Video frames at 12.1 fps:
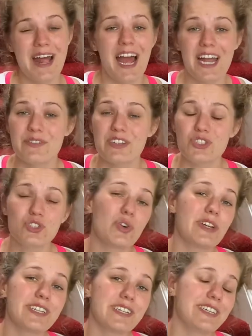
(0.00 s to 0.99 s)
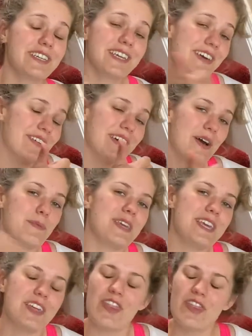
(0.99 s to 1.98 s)
And if you enjoyed it, you can give it a
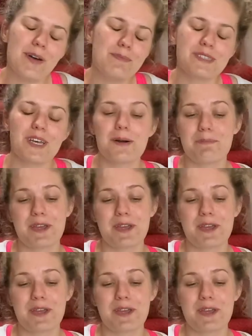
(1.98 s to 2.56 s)
wee thumbs up.